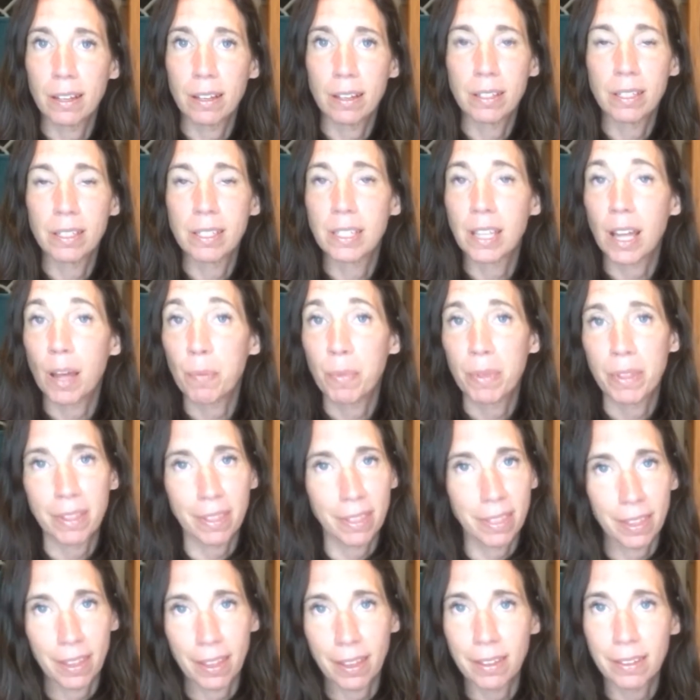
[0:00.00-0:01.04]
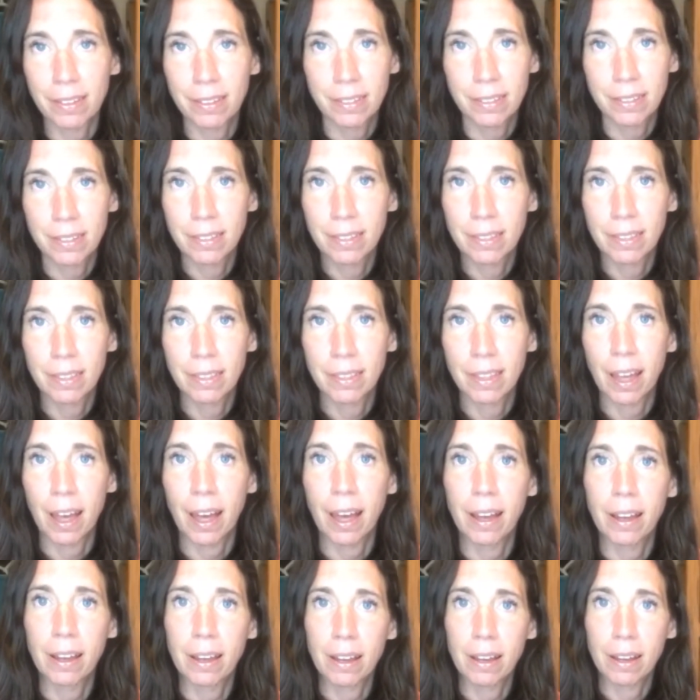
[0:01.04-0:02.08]
some of the things
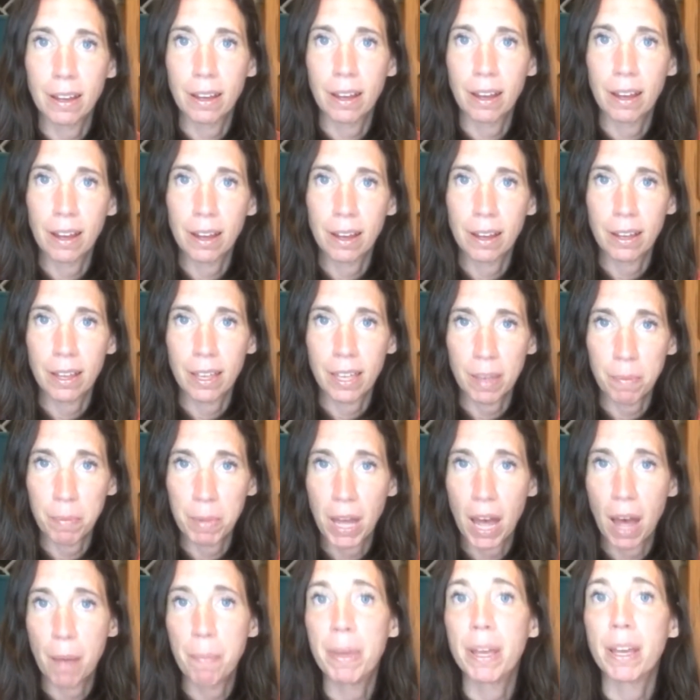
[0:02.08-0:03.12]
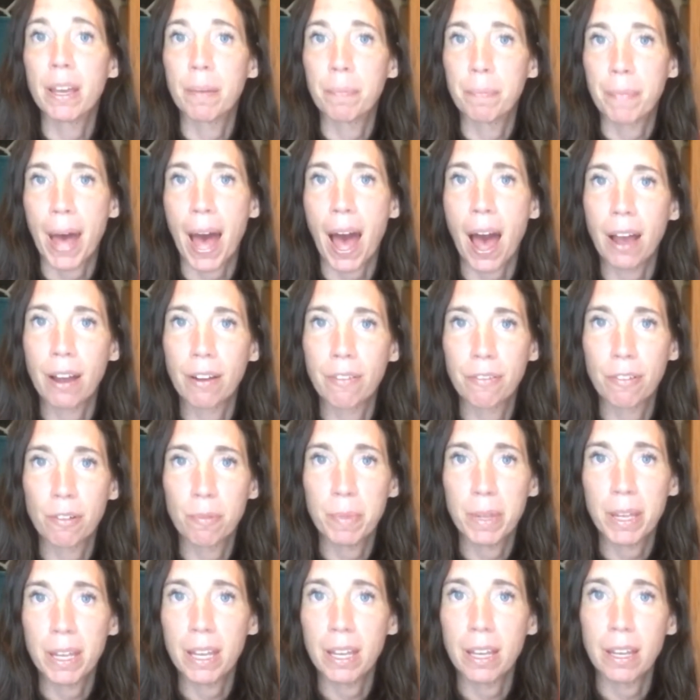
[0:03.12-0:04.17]
that keep coming back for
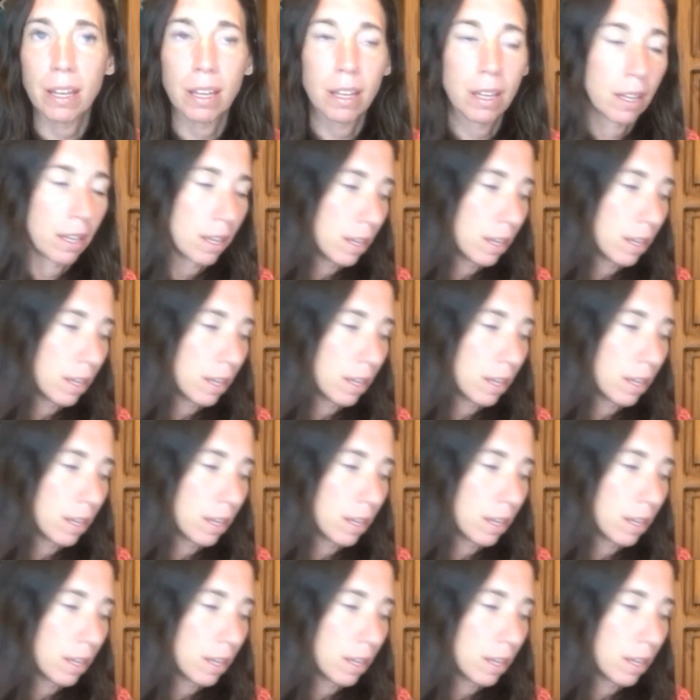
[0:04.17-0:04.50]
me